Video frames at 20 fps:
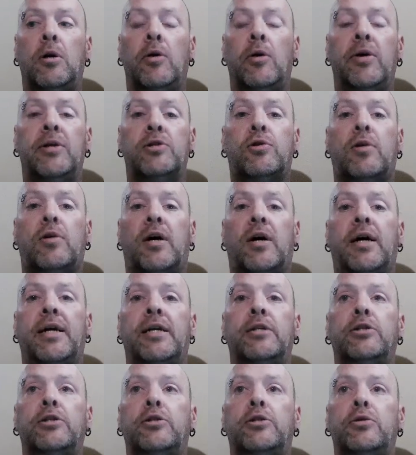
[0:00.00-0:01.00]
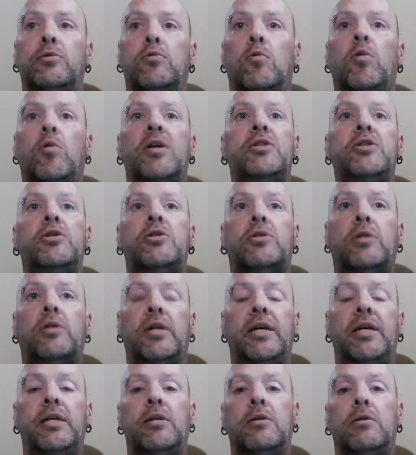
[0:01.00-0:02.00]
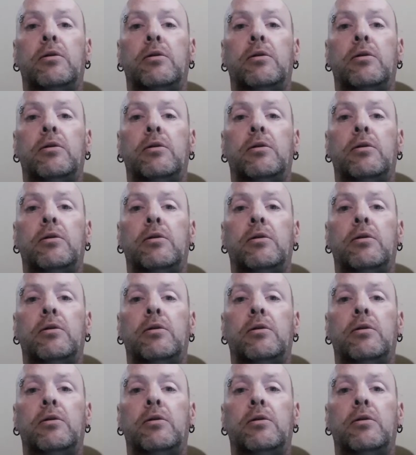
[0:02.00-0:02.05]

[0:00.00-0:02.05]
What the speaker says: and trying to legislate